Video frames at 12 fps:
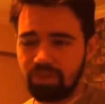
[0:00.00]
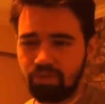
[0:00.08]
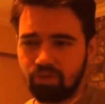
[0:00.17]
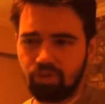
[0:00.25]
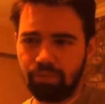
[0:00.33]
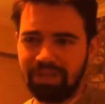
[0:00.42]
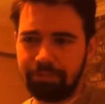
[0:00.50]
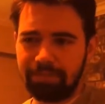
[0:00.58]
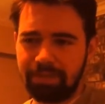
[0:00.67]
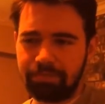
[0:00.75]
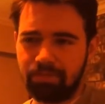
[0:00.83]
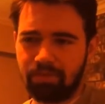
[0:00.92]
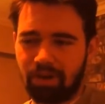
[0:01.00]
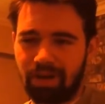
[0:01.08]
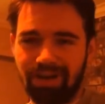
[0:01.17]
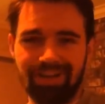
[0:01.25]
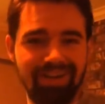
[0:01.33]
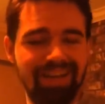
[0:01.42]
so many people
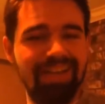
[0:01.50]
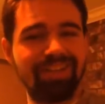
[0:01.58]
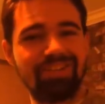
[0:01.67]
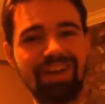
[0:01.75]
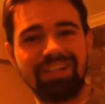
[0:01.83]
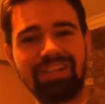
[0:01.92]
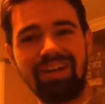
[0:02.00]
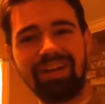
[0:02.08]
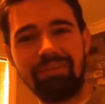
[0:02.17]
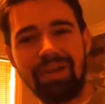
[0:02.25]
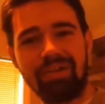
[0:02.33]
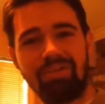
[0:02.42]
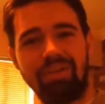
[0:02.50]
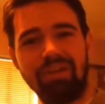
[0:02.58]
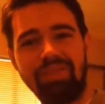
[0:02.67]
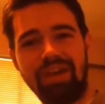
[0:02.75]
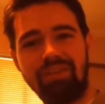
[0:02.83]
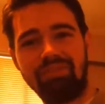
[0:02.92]
are trash-talking
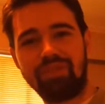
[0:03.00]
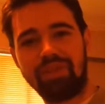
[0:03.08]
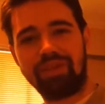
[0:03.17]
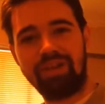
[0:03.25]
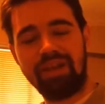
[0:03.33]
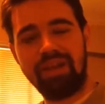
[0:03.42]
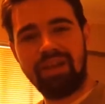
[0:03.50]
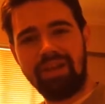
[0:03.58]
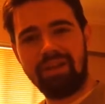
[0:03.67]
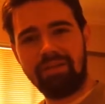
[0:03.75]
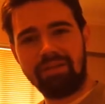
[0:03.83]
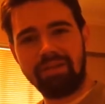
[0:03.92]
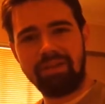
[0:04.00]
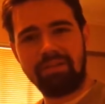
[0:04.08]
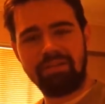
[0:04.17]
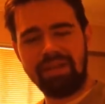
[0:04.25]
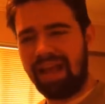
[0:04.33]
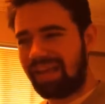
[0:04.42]
Microsoft now for,
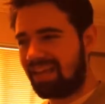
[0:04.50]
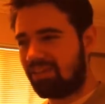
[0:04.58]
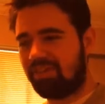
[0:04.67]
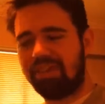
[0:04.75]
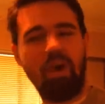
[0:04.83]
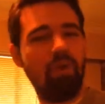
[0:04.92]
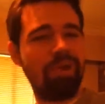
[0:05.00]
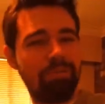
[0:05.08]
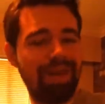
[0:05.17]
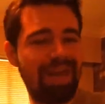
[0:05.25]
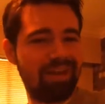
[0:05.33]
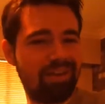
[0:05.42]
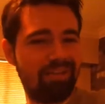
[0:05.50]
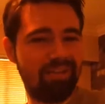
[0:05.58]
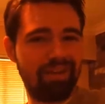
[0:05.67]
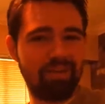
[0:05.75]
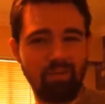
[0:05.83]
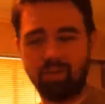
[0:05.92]
I guess, going back on
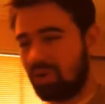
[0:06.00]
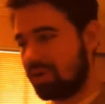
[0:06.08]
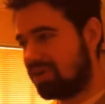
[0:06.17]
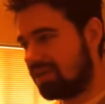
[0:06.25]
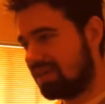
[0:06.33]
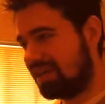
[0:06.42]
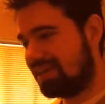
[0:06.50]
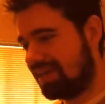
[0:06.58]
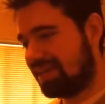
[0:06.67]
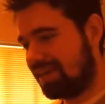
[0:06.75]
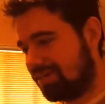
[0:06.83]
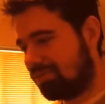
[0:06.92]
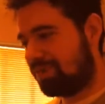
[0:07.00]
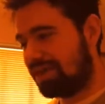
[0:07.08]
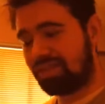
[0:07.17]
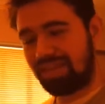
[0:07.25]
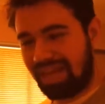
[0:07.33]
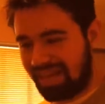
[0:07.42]
their word,
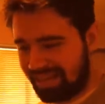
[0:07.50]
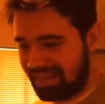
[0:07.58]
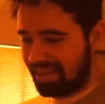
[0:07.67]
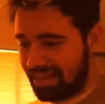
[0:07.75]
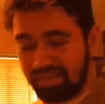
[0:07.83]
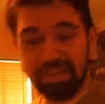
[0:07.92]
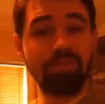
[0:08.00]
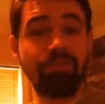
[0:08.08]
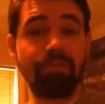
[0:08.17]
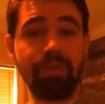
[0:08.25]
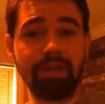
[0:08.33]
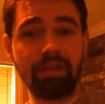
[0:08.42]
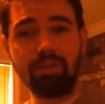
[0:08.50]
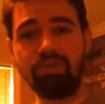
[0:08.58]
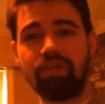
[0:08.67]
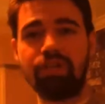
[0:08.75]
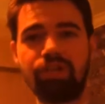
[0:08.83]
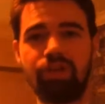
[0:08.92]
which it
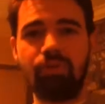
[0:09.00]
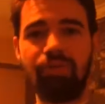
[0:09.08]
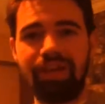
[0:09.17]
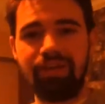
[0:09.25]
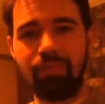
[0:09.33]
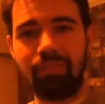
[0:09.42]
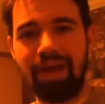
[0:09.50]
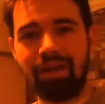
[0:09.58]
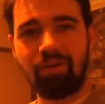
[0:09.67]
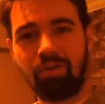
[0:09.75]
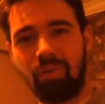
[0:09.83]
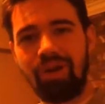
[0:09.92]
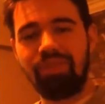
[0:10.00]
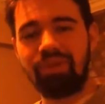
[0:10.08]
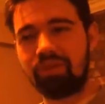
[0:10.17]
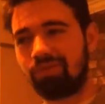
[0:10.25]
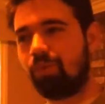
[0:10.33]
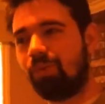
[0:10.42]
goes to show that no matter what,
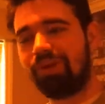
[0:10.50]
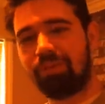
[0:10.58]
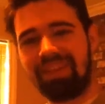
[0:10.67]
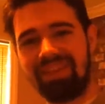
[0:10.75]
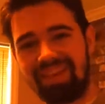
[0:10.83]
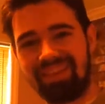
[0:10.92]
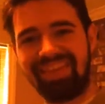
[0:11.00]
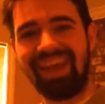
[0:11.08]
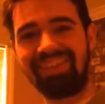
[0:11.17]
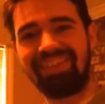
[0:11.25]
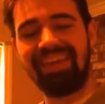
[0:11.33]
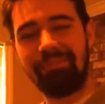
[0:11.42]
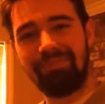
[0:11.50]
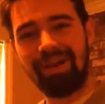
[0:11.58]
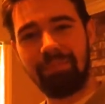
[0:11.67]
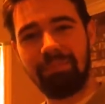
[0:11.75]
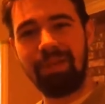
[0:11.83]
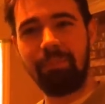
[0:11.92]
there's going to be the exact same
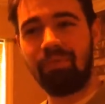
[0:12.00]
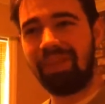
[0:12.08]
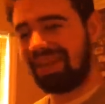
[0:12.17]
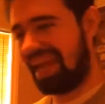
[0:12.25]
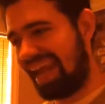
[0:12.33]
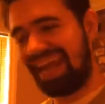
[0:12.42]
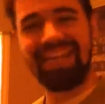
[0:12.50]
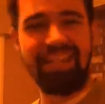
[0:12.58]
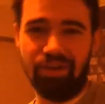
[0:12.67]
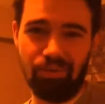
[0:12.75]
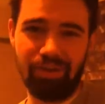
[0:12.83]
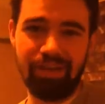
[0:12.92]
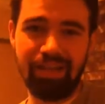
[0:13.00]
amount of people that hate you.